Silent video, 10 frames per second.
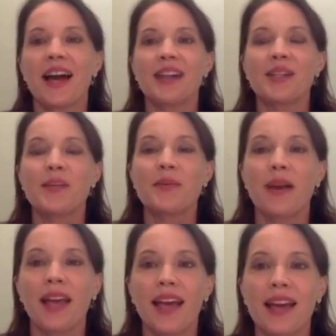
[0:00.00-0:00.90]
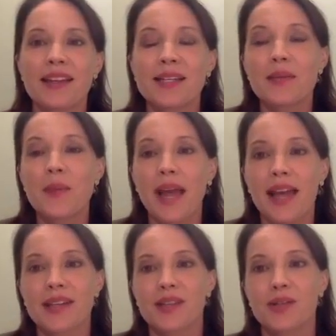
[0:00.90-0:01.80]
some of my
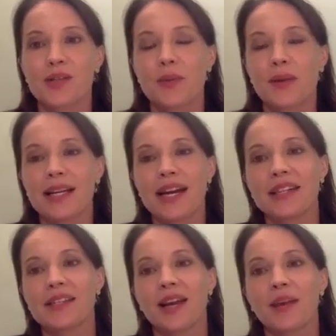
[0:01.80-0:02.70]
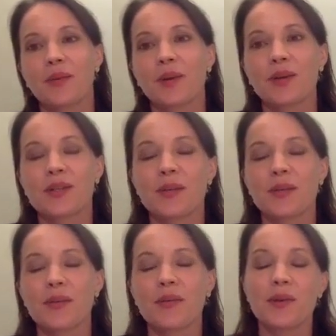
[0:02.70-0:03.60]
ancestors on my dad's side were
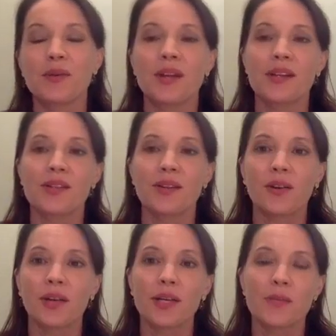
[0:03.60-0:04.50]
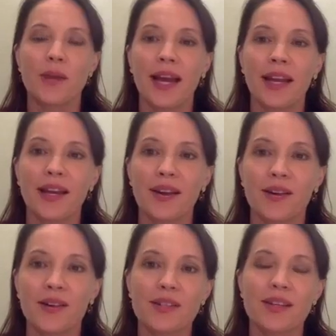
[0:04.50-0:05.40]
some of Utah's earliest
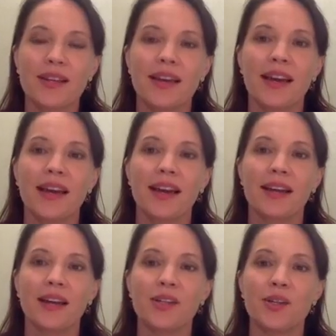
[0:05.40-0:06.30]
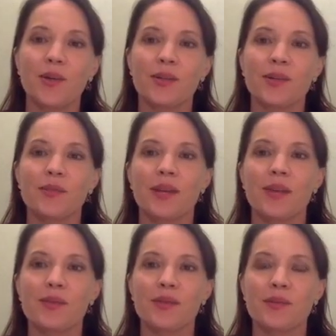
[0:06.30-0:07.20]
pioneers, and I joke
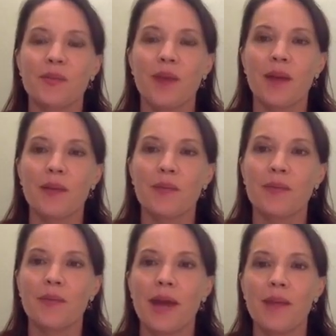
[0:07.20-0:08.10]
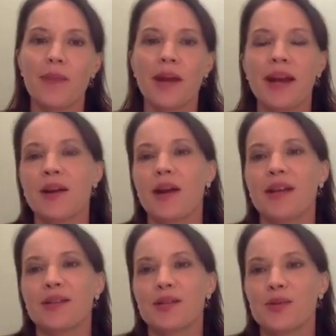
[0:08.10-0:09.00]
sometimes my pioneer
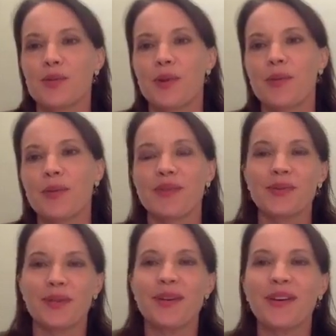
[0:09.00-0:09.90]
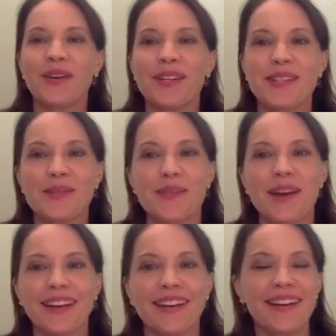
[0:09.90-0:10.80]
ancestors were probably friends with Chris's
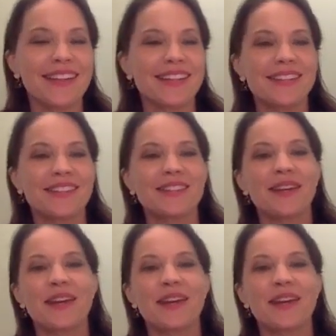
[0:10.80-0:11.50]
pioneer ancestors,